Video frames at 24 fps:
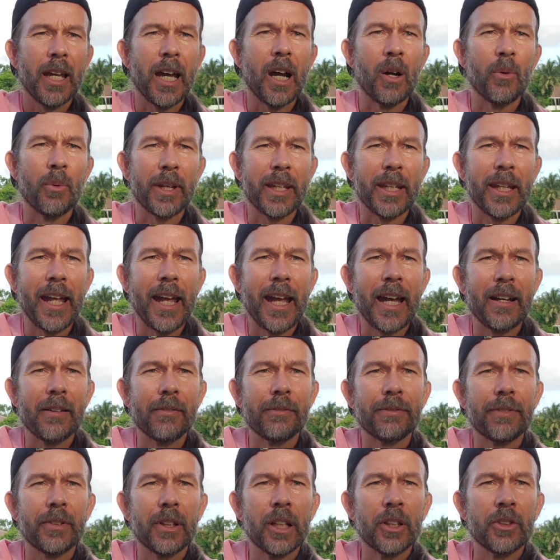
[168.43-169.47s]
how we can
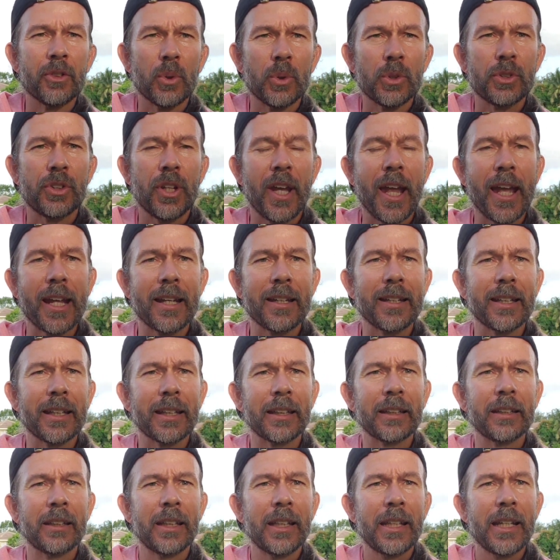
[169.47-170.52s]
have
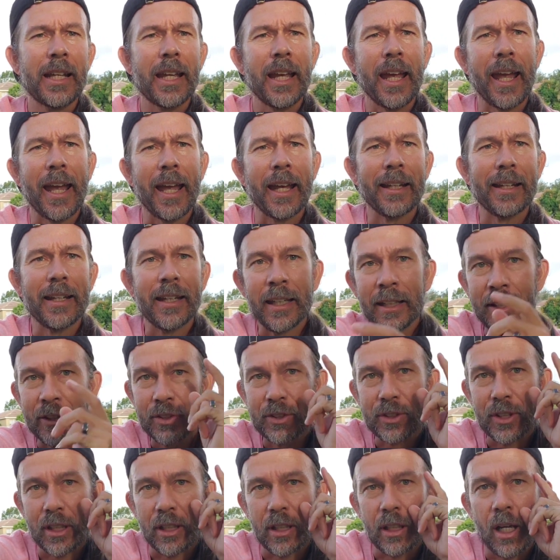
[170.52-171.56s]
understanding and
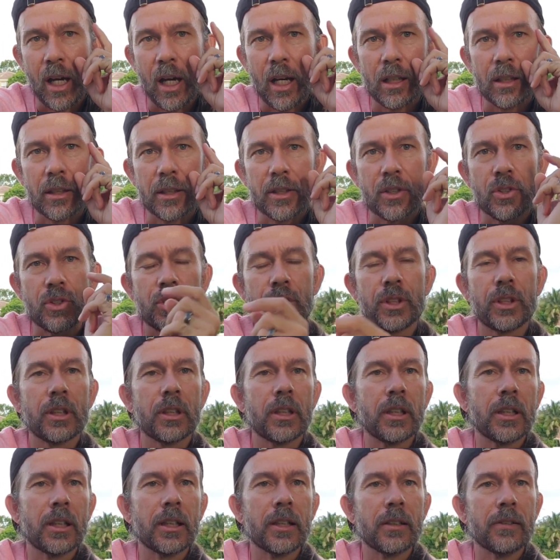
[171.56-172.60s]
instant knowledge
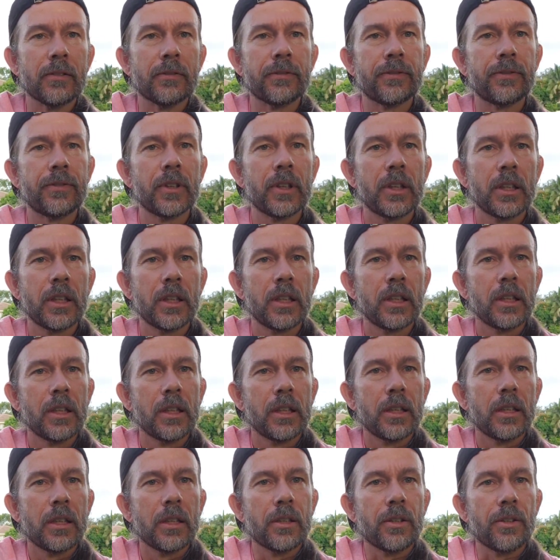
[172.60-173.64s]
of
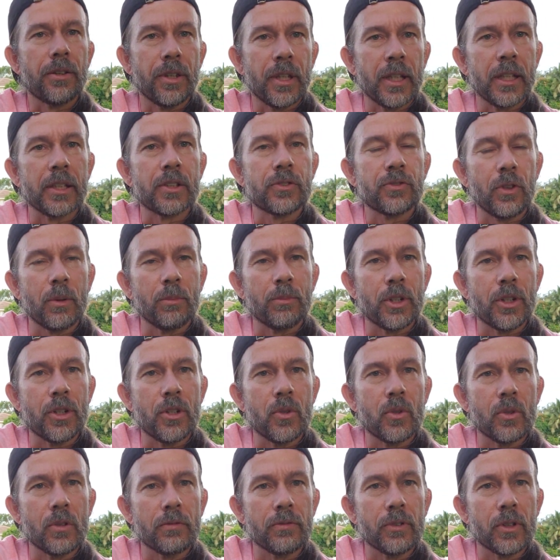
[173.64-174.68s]
things from the
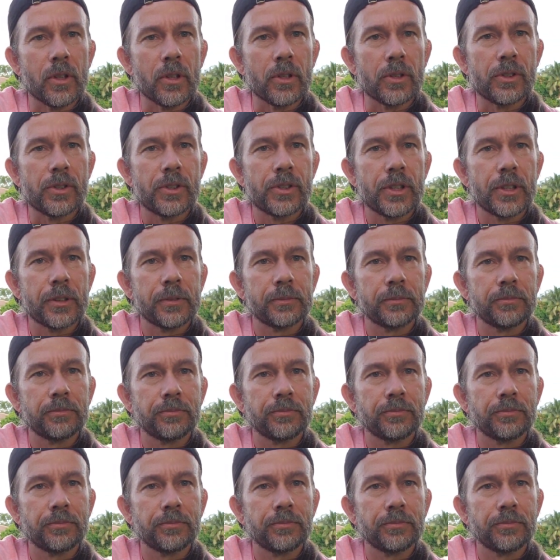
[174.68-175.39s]
universe.